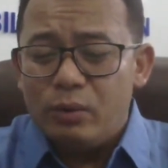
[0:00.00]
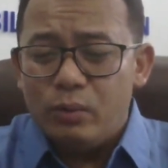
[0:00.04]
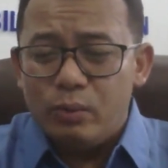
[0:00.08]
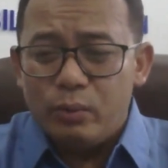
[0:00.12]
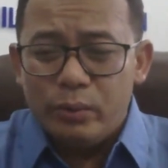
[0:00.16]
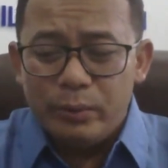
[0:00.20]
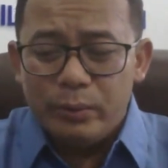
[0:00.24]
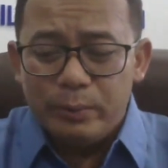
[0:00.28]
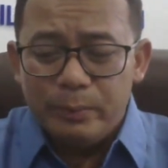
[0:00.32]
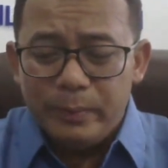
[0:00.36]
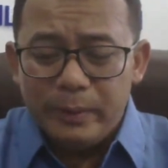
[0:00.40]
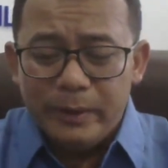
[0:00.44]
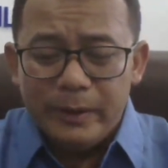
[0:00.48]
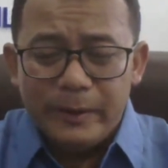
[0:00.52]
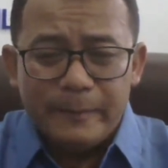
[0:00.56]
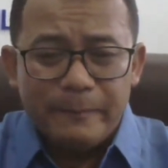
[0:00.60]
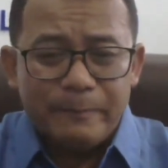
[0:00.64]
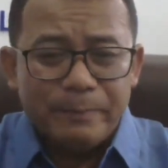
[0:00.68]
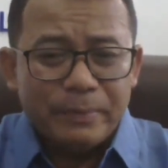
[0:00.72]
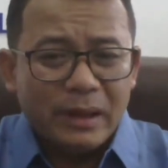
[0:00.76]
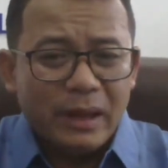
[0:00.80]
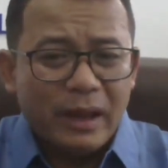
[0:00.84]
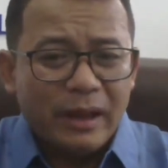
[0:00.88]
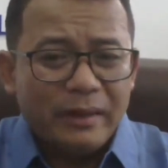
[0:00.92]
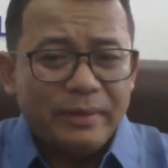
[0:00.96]
would
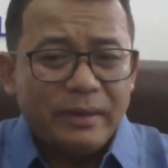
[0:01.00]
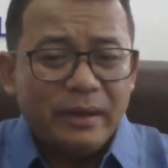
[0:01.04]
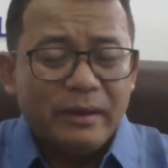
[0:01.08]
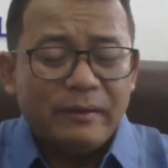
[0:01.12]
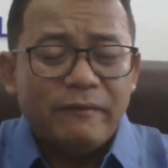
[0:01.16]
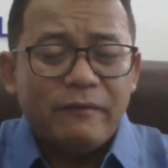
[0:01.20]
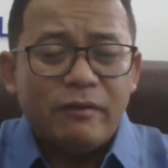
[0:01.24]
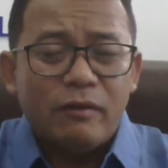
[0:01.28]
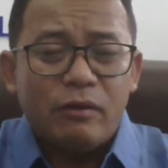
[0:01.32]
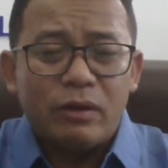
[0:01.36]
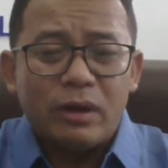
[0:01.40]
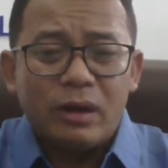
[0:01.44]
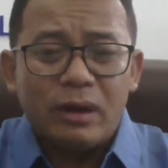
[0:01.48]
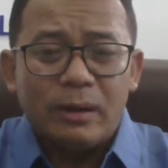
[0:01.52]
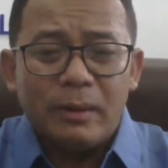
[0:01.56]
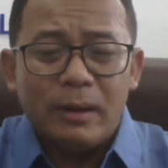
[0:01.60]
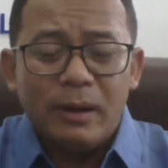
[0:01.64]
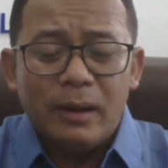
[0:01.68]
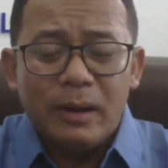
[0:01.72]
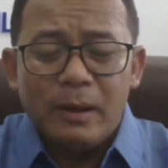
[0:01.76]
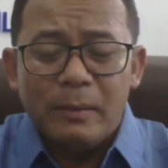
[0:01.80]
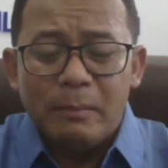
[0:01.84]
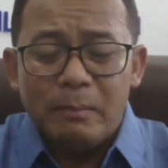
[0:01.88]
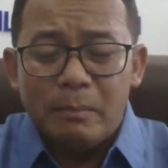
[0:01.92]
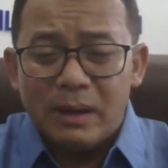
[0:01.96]
be ending for
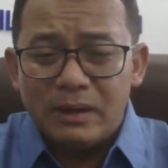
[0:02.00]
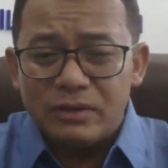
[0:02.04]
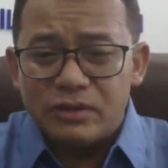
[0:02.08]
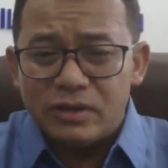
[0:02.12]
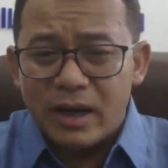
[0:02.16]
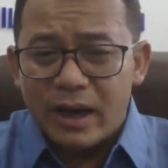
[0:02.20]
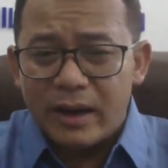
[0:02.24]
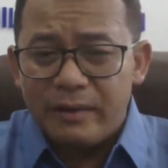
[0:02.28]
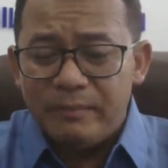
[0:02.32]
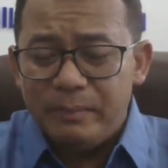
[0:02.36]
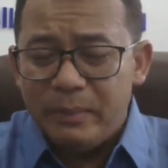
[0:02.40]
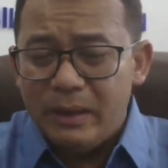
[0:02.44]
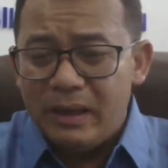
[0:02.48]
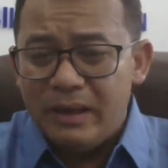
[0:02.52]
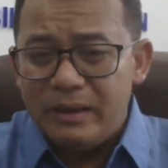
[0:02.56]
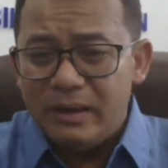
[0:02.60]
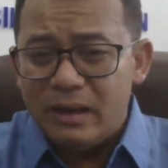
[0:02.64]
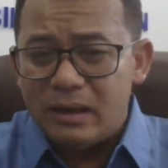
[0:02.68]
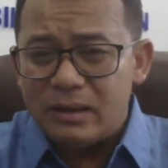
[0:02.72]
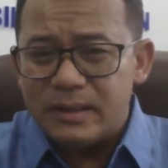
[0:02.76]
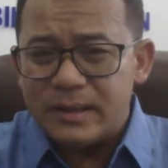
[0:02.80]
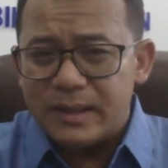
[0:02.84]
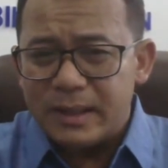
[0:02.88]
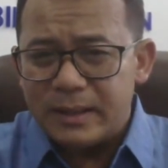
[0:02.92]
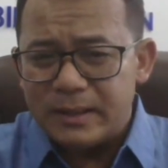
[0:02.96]
the
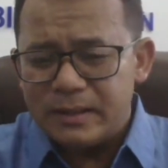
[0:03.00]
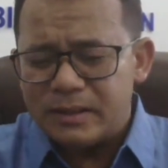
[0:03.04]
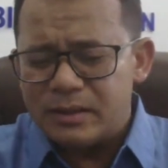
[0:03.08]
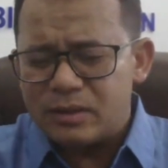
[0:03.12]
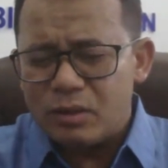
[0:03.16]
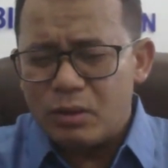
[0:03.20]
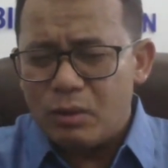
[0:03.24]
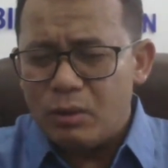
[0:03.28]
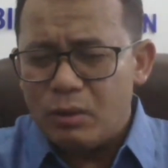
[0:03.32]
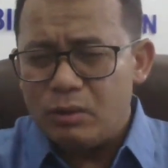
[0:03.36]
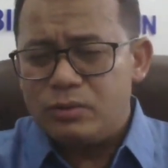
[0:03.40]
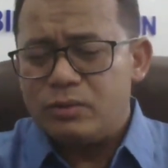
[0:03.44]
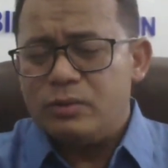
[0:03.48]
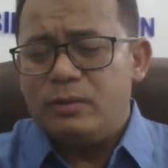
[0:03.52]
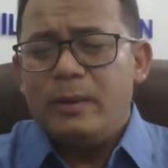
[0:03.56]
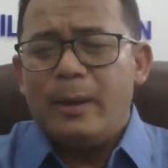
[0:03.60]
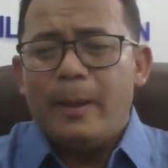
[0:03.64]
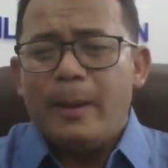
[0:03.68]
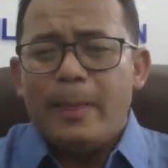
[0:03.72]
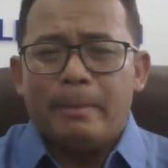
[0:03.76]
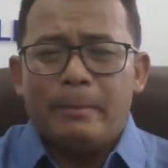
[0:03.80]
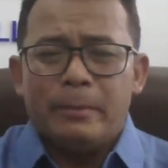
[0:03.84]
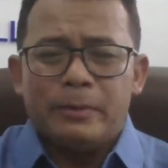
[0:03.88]
multi-billionaire status also.